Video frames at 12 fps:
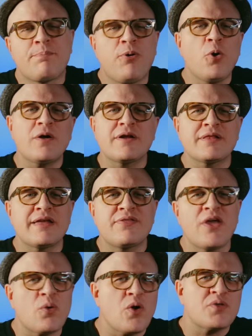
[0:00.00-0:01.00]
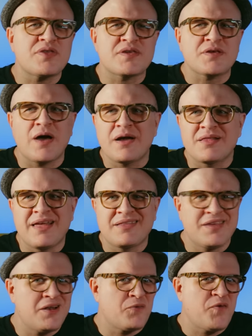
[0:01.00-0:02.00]
Reportedly, they wrote the song in
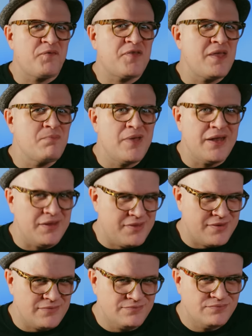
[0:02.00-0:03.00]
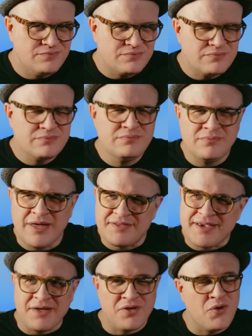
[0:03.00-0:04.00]
like 10 or 15 minutes.
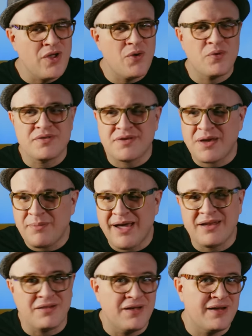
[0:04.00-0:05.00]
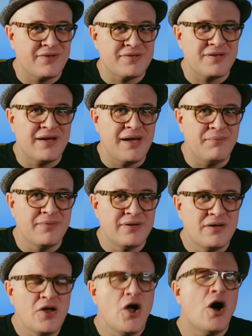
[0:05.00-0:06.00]
That's how the great ones come out a lot of the time.
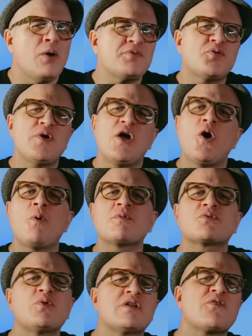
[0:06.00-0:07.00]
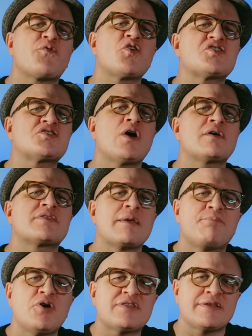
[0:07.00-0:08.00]
Home Sweet Home was one of the first songs
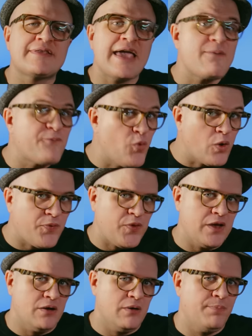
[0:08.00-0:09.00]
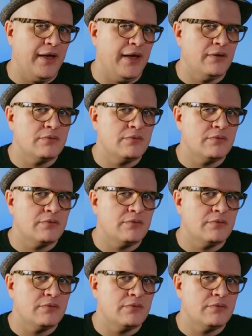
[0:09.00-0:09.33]
they put to tape for theater pain.